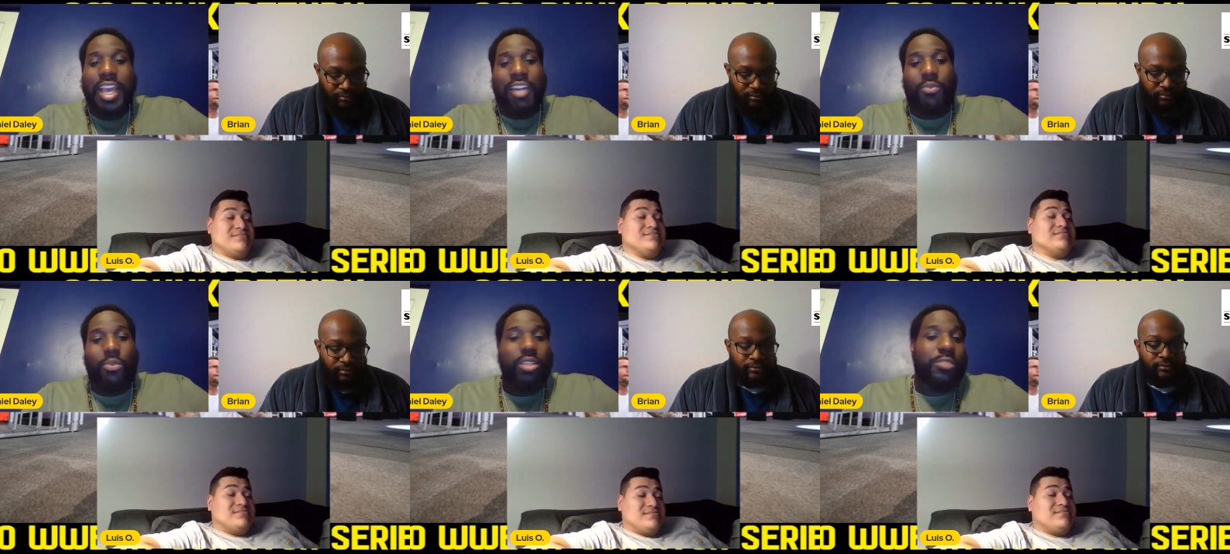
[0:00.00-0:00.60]
Speaker 1: I don't
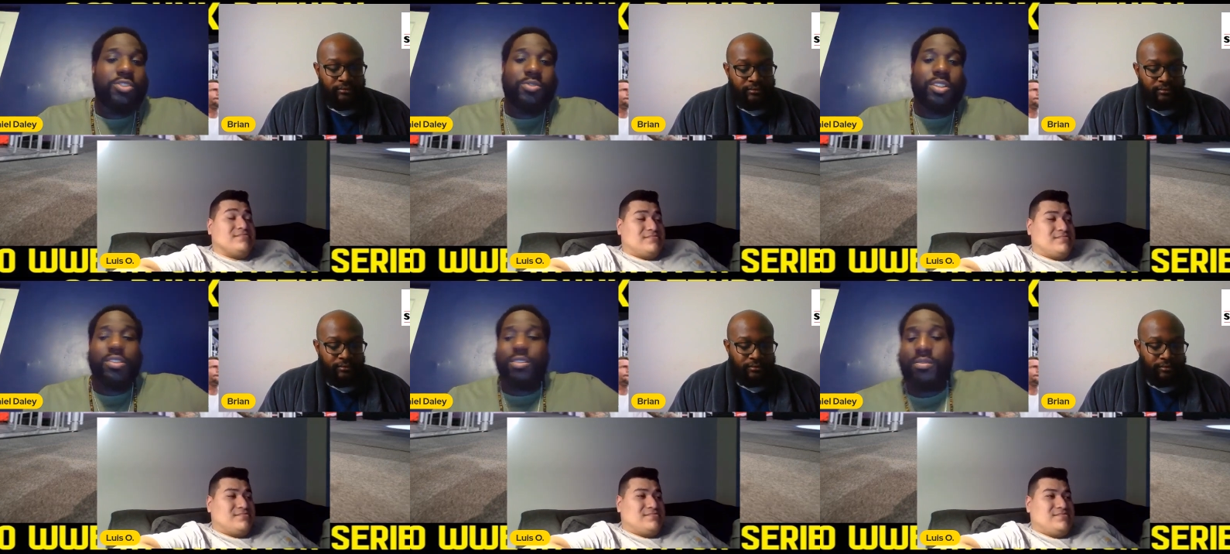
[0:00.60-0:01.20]
want him to
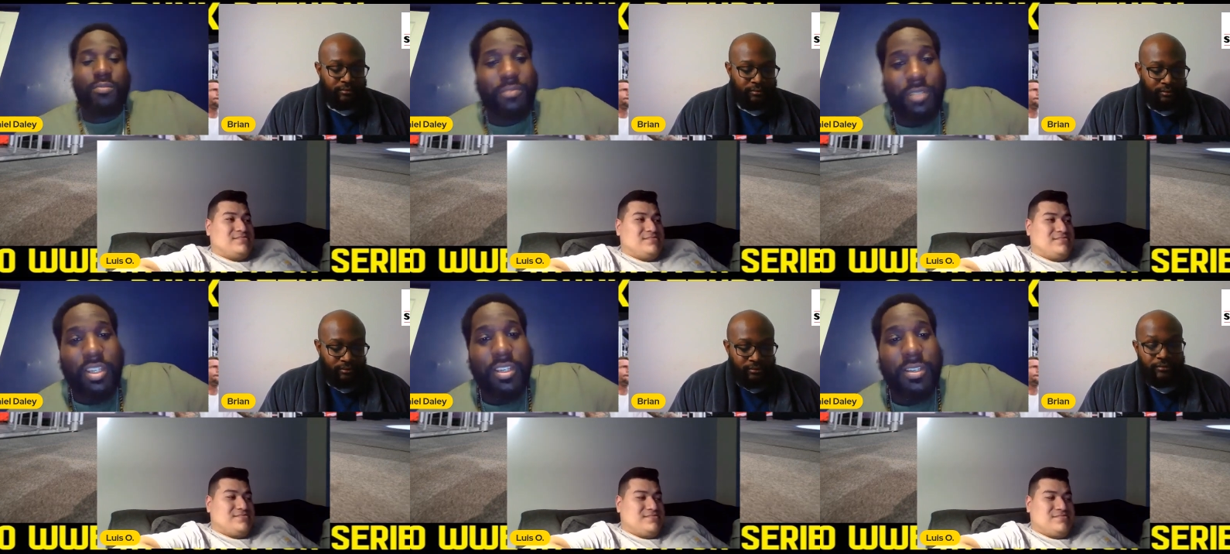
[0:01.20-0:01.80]
join uh,
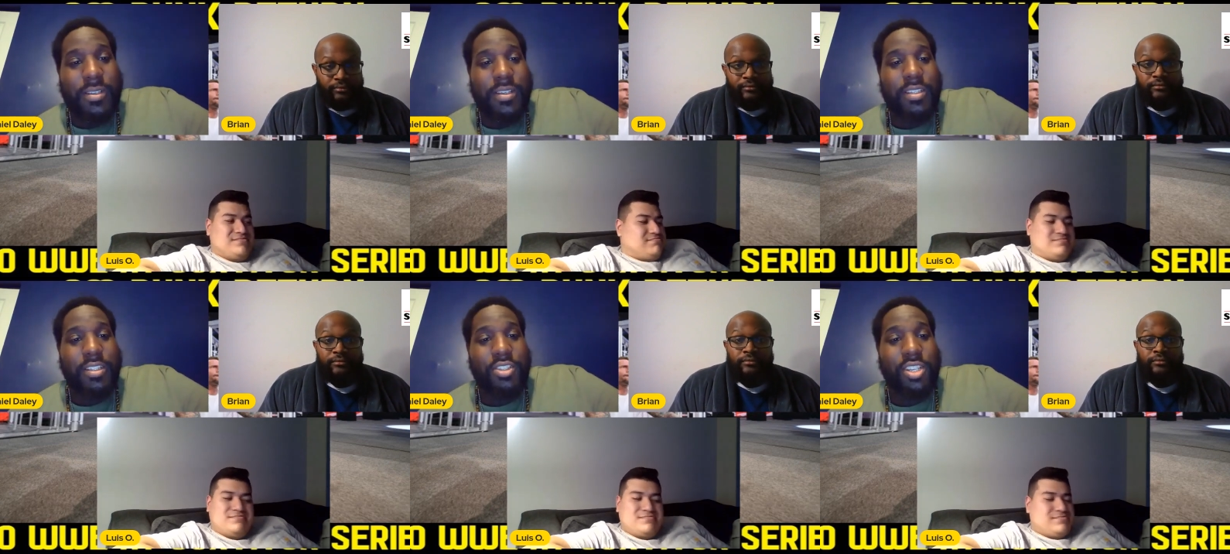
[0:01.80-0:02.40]
uh,
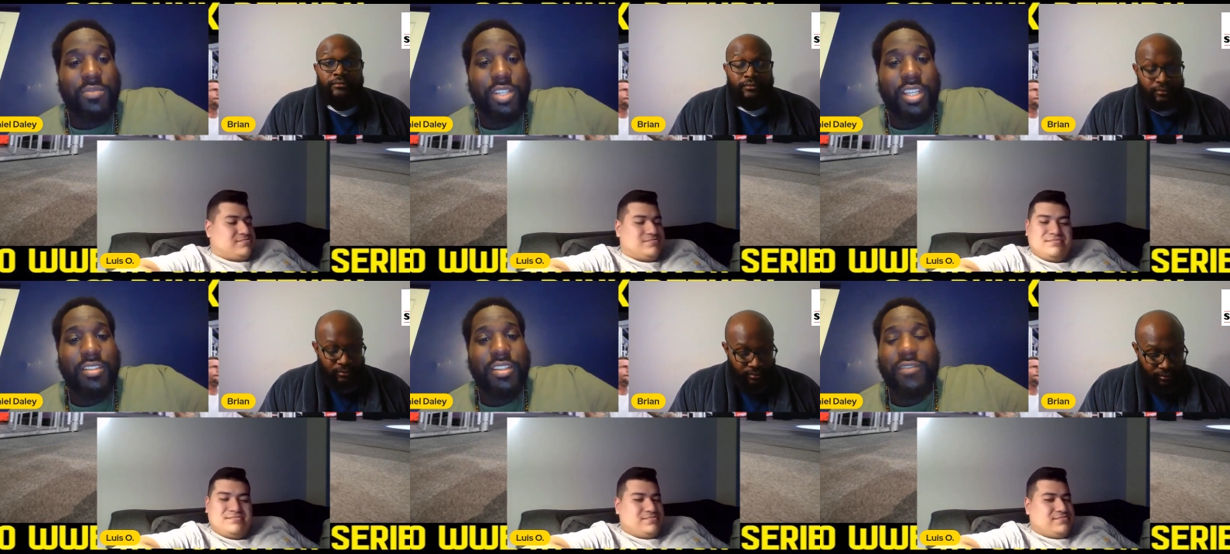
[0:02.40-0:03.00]
the Judgment Day
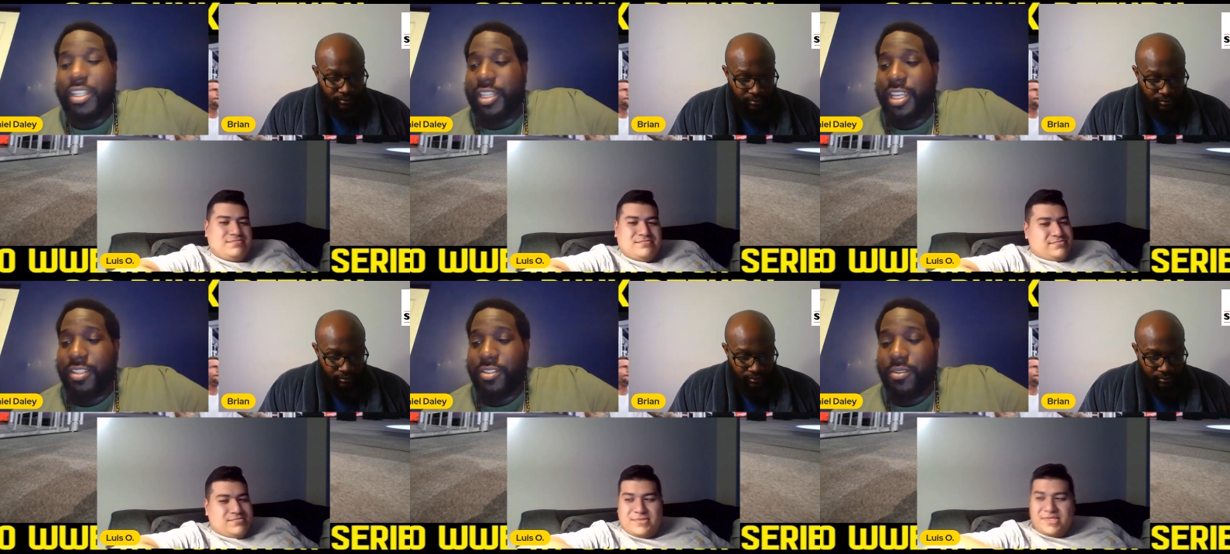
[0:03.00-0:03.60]
and stuff like
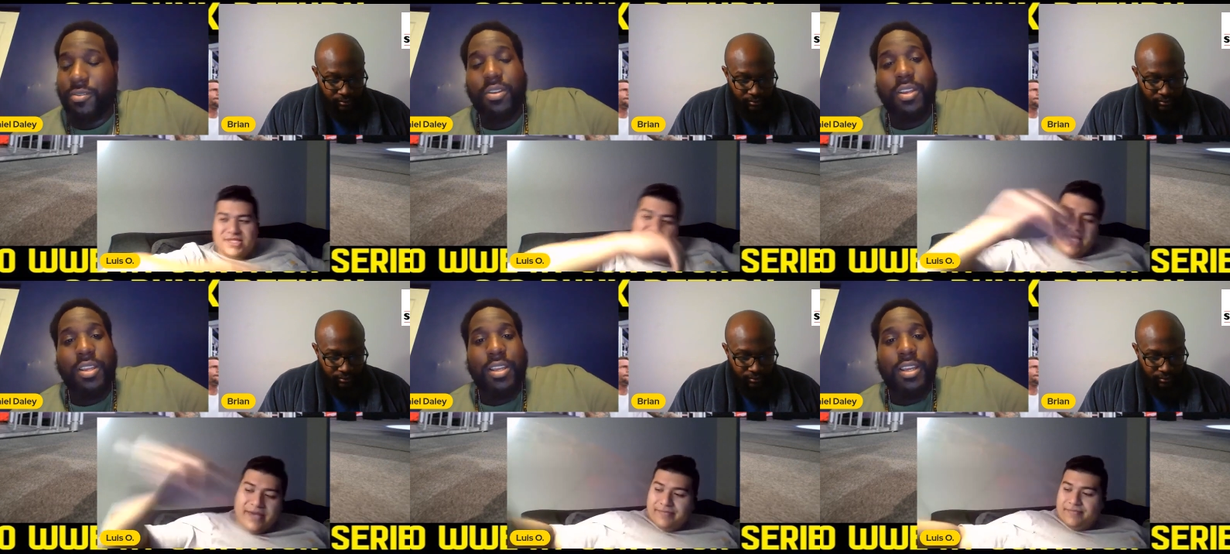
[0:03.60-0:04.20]
that. So
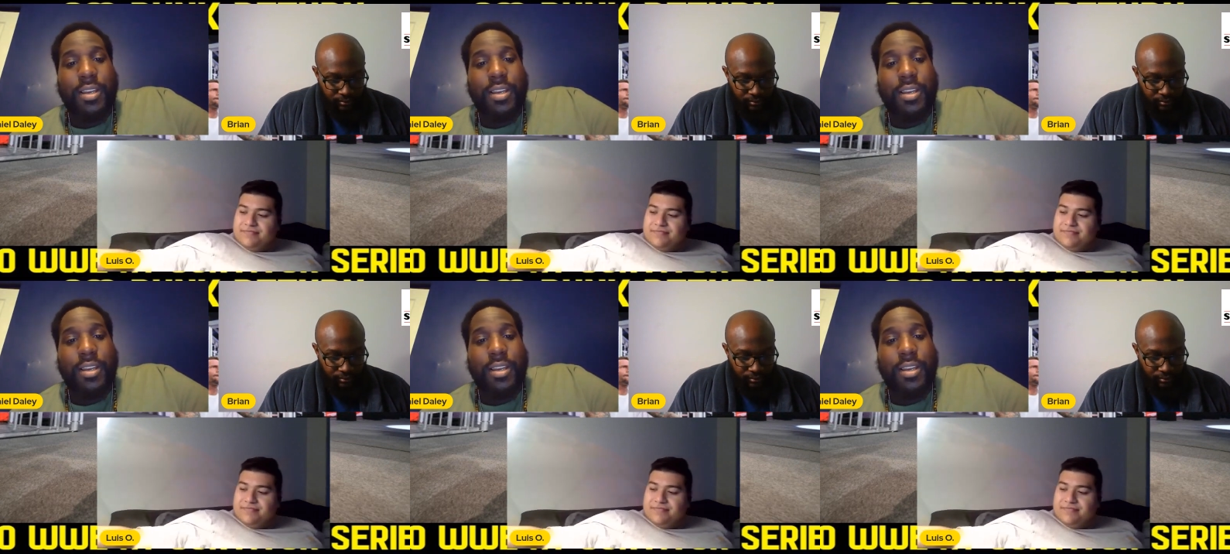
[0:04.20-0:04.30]
same.